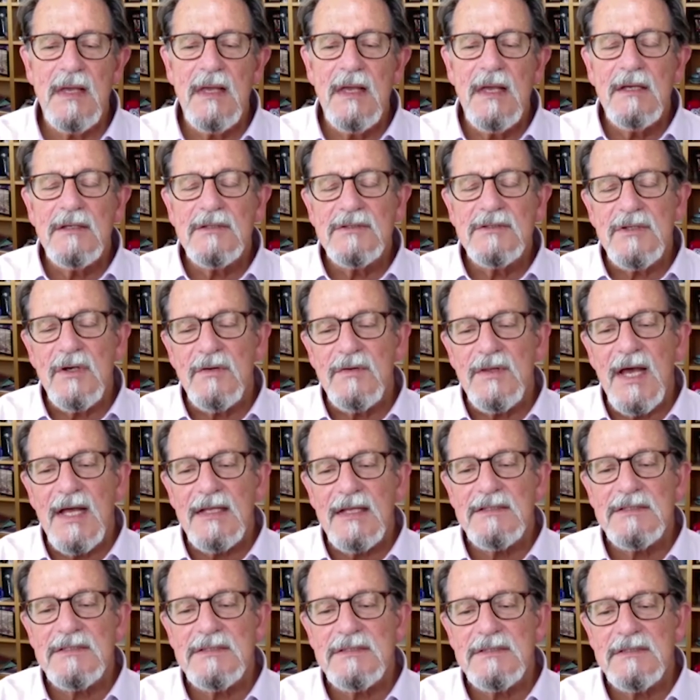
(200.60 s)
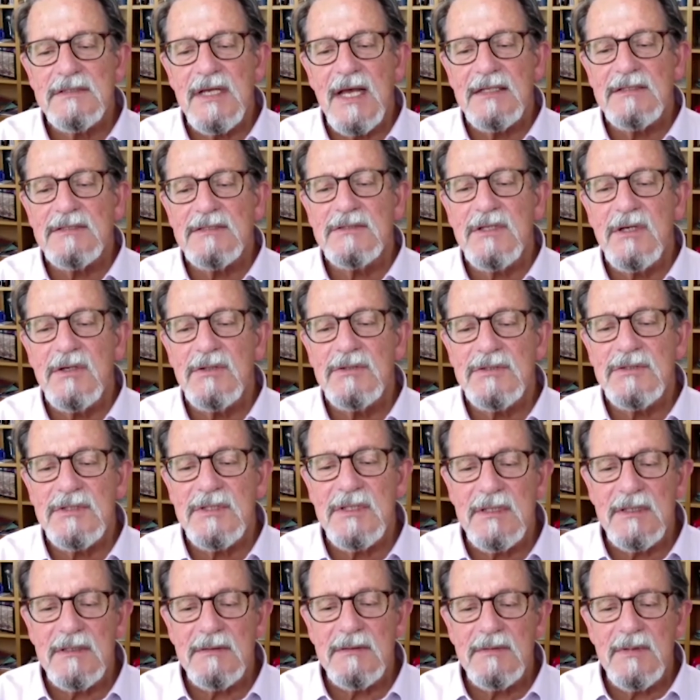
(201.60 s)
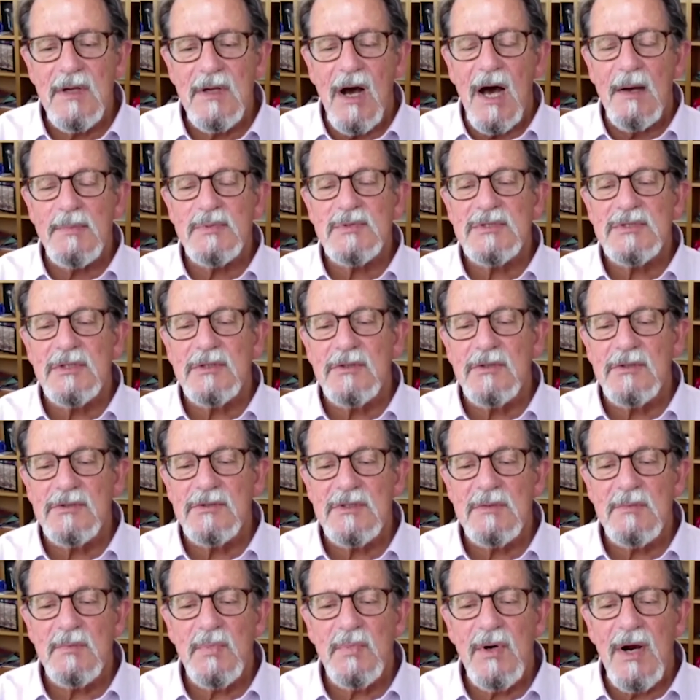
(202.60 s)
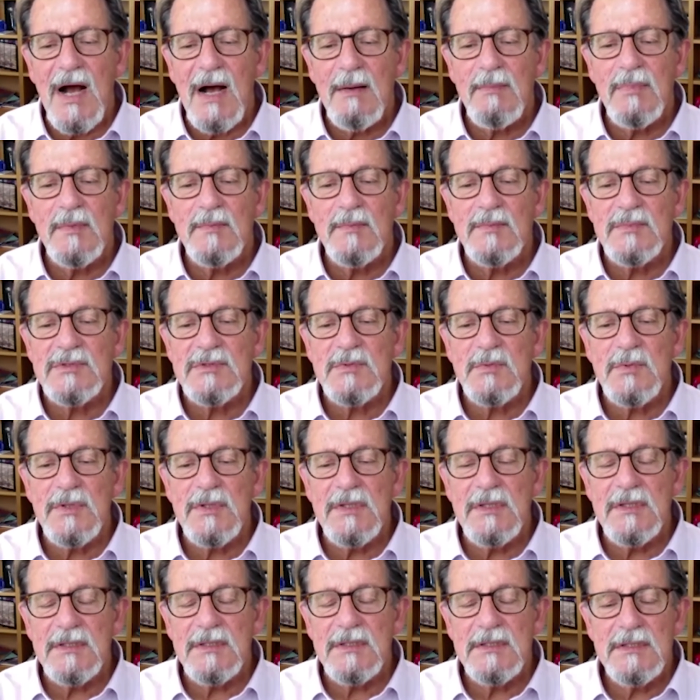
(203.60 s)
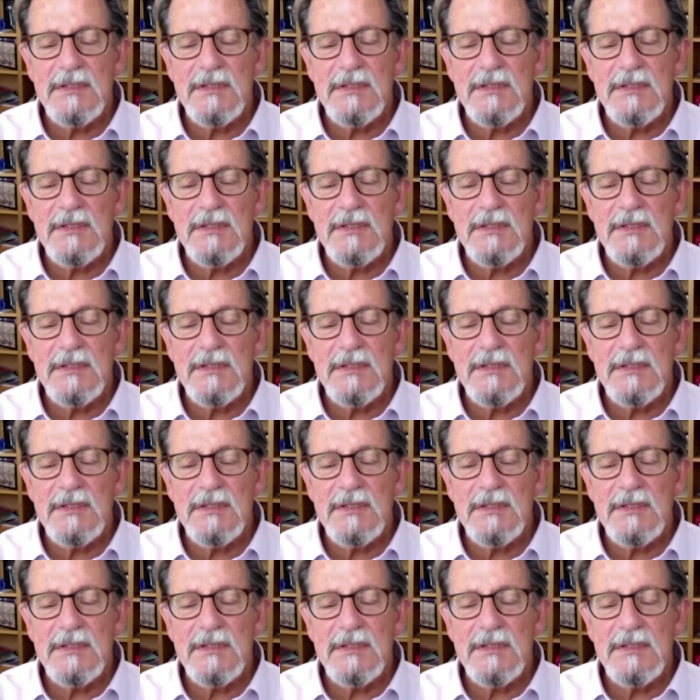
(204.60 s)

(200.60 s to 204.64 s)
So those are the obstacles and problems with